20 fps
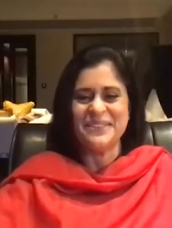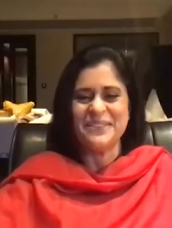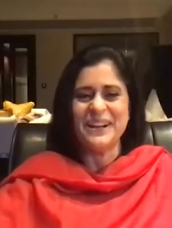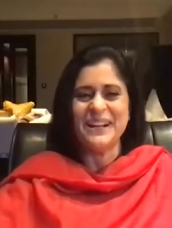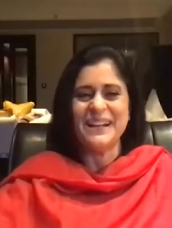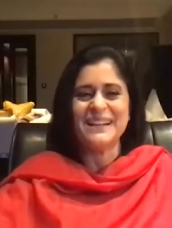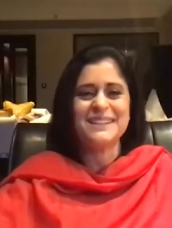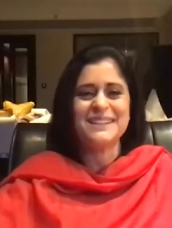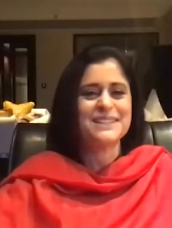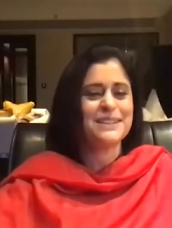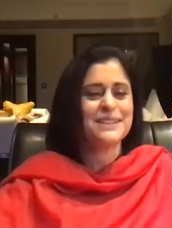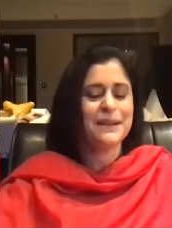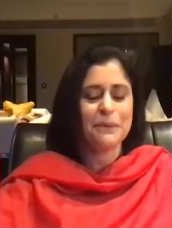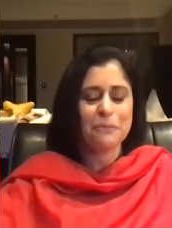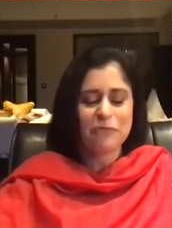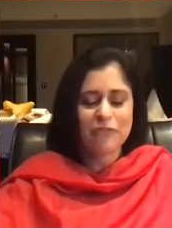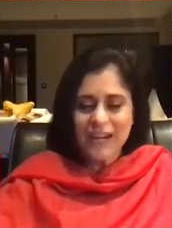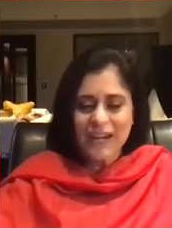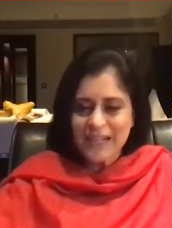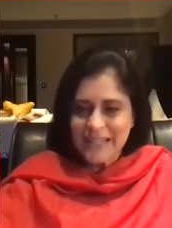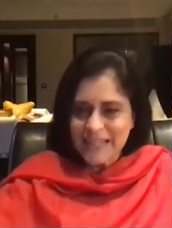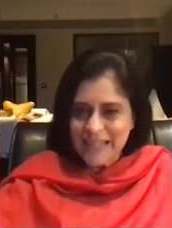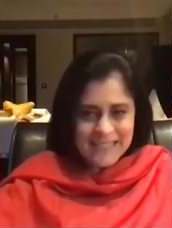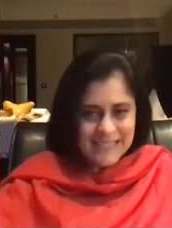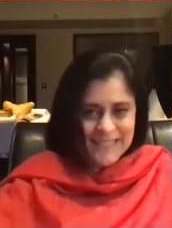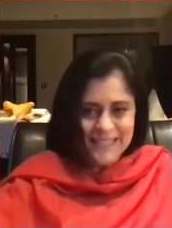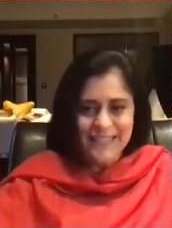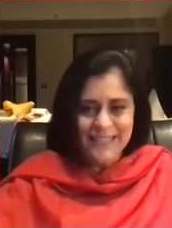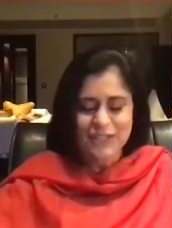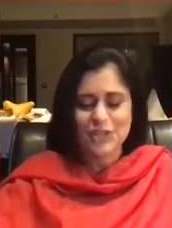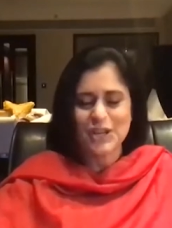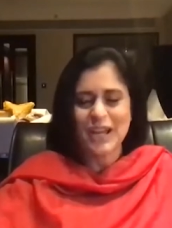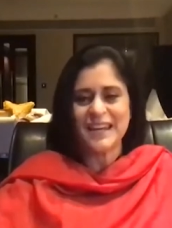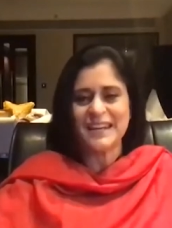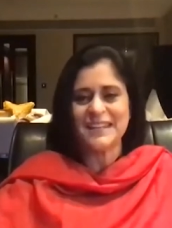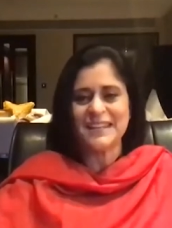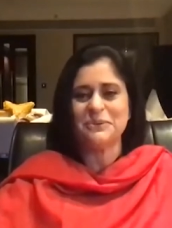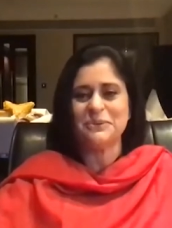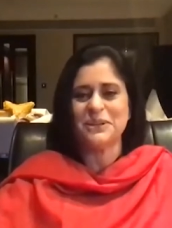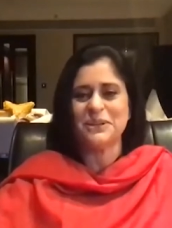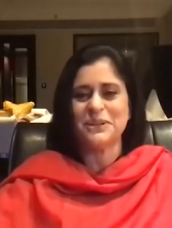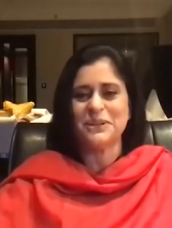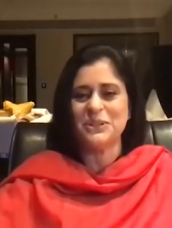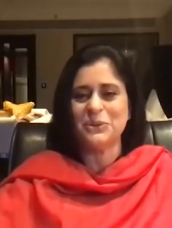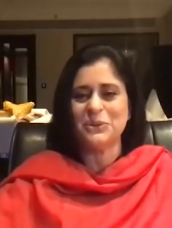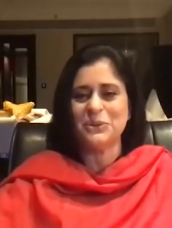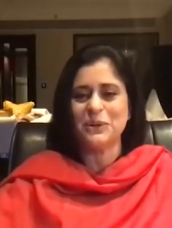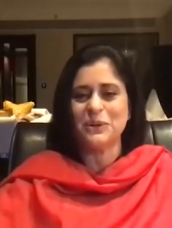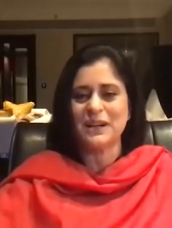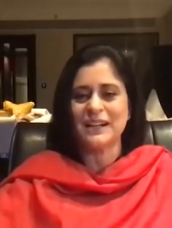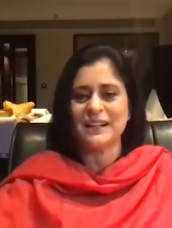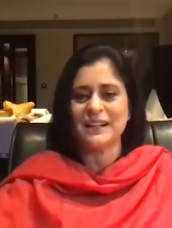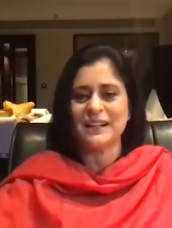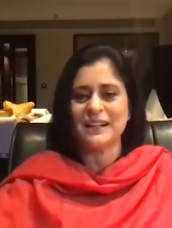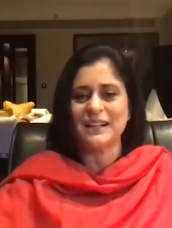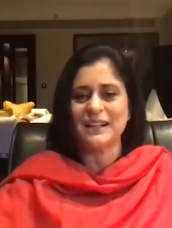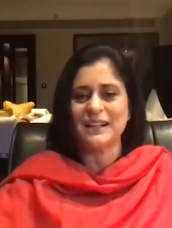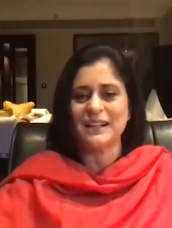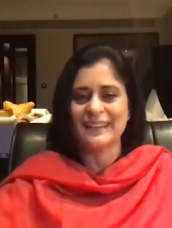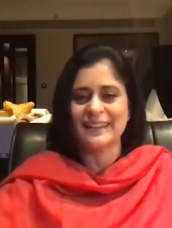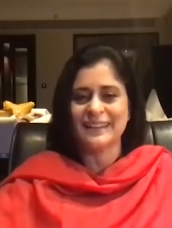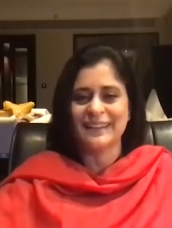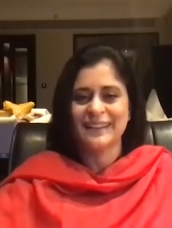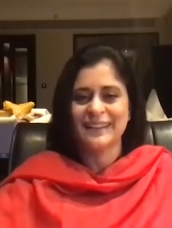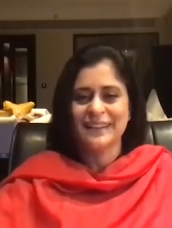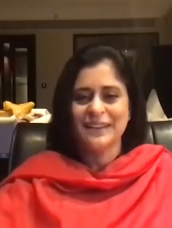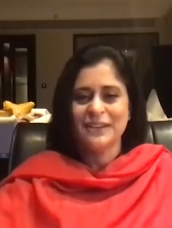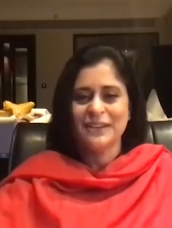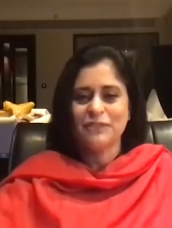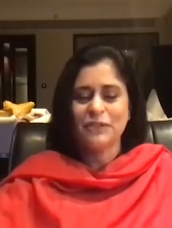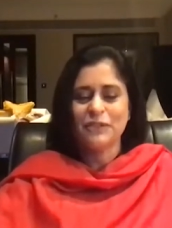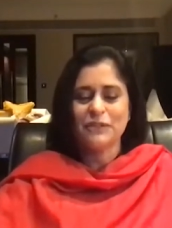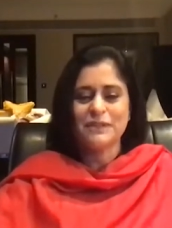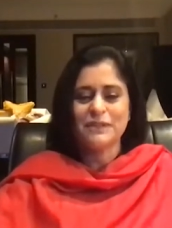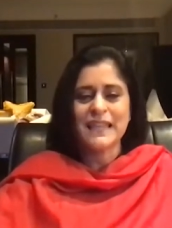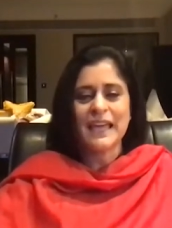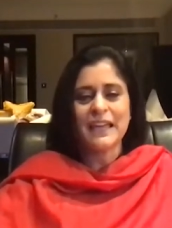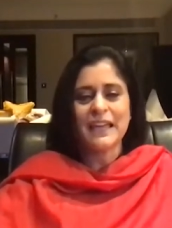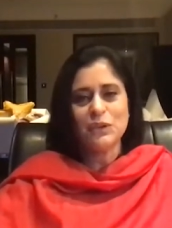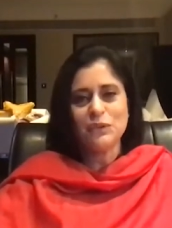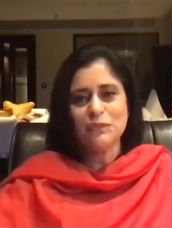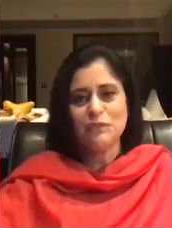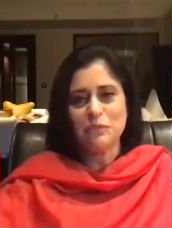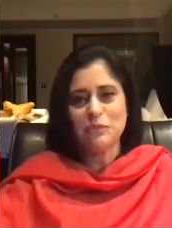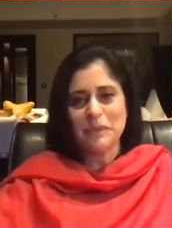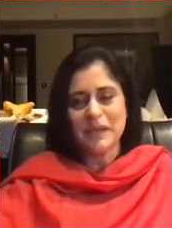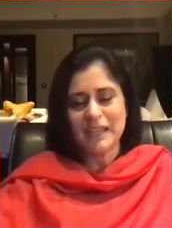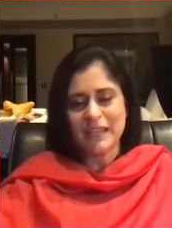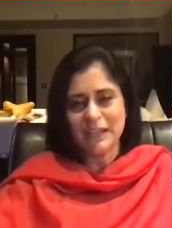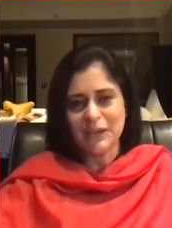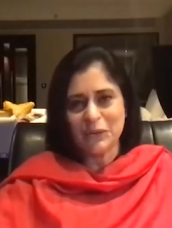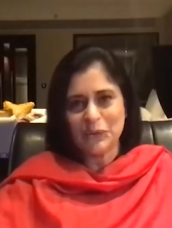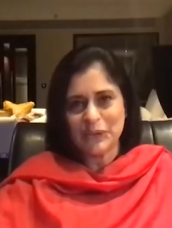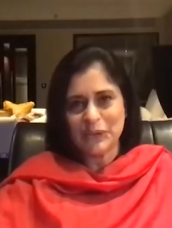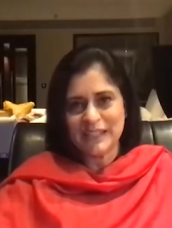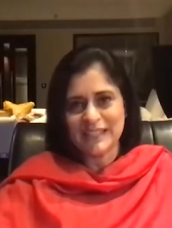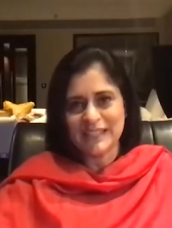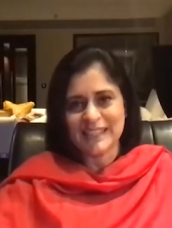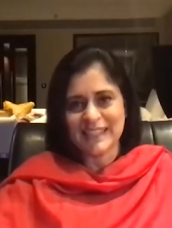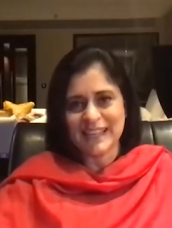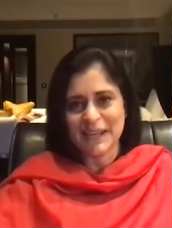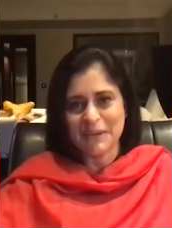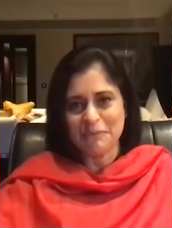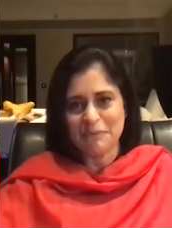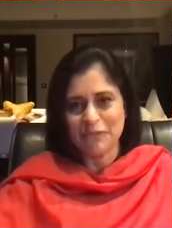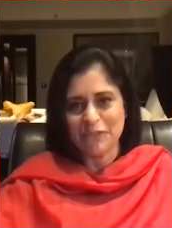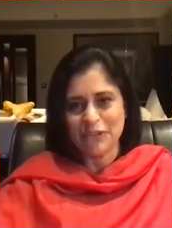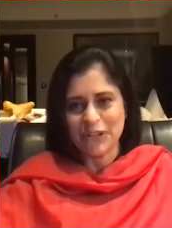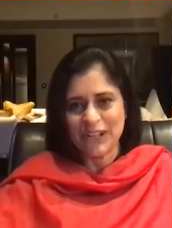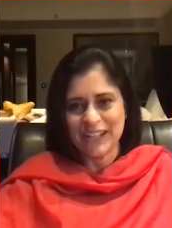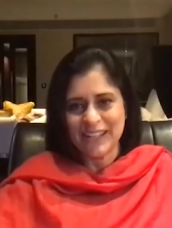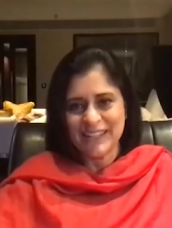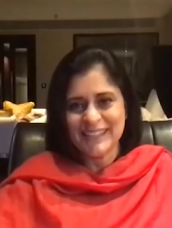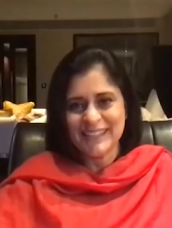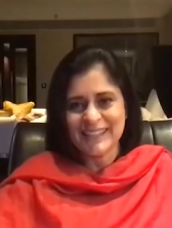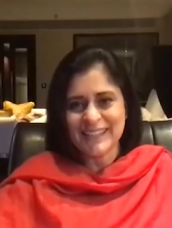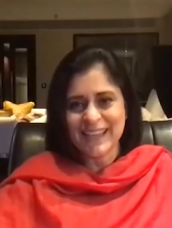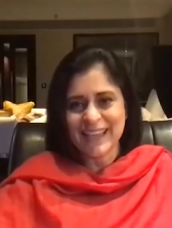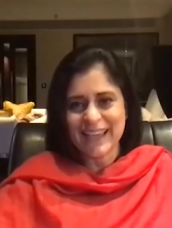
Well, it's fantastic chatting with you, Kartick, and for, thank you for making all this time for us.